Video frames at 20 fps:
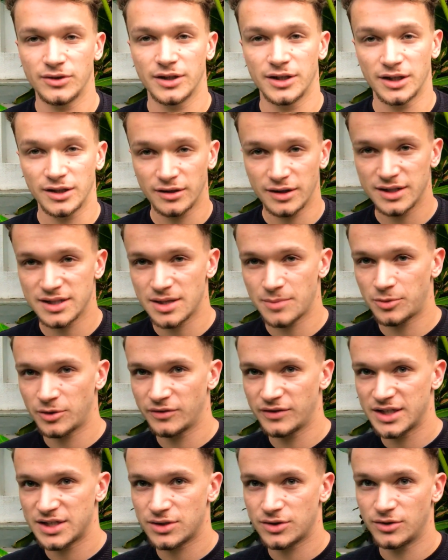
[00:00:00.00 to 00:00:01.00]
Another example
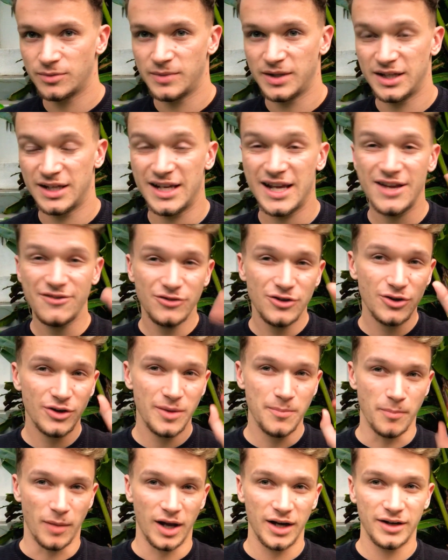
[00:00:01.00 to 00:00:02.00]
of this could be if you're
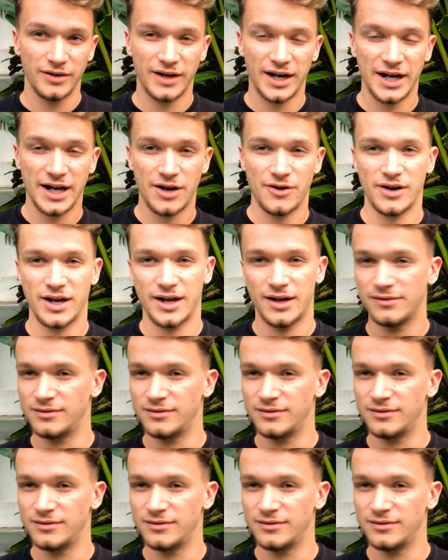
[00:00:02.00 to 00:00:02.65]
in Bali right now.